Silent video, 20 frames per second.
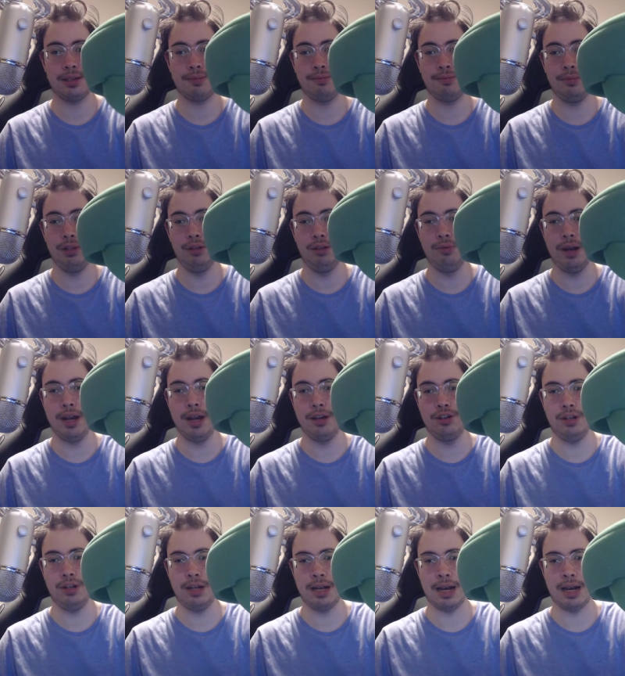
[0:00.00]

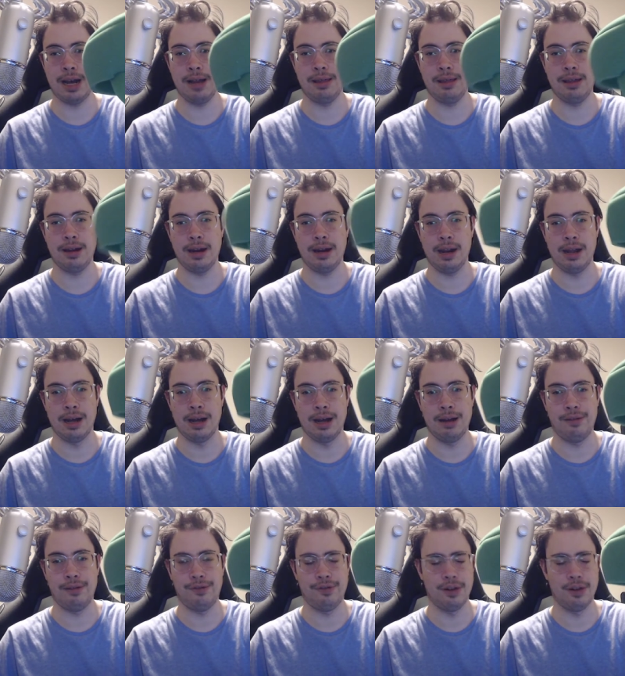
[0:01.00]
Luigi hat that I
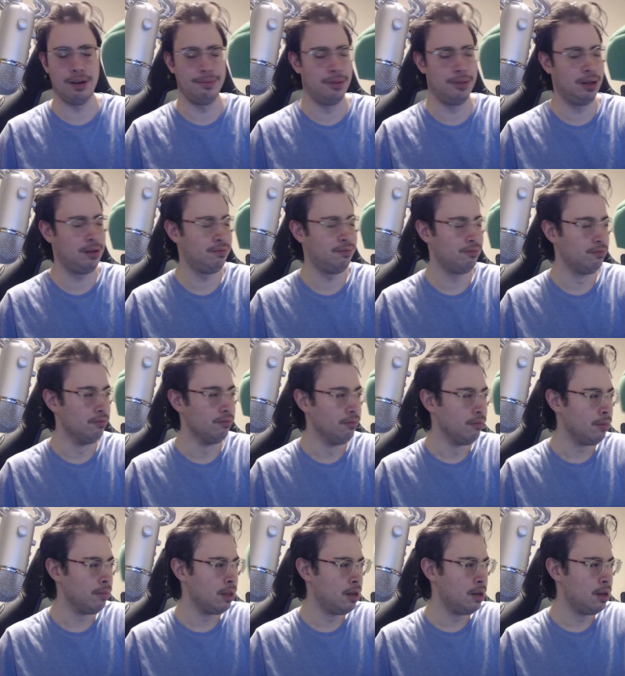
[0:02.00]
got from
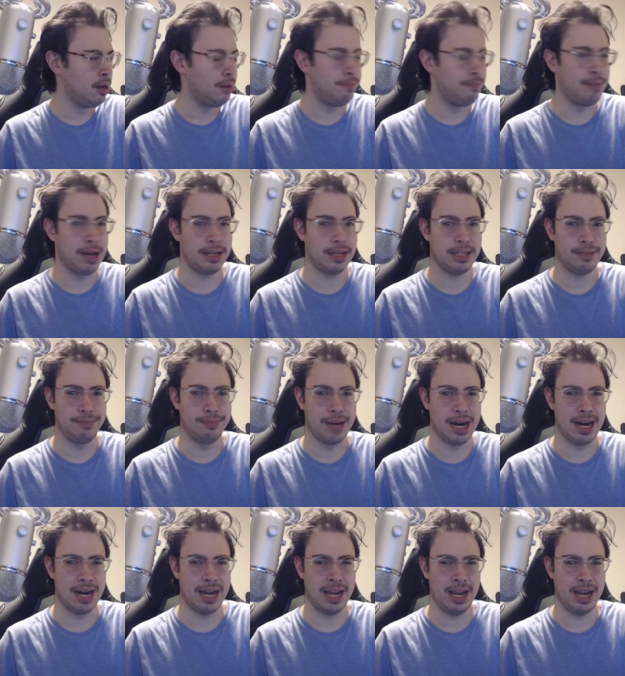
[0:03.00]
Best
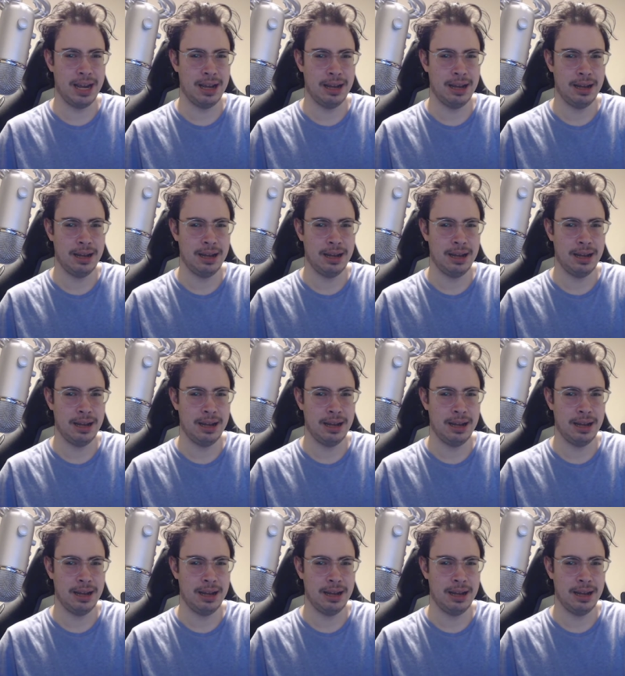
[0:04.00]
Buy.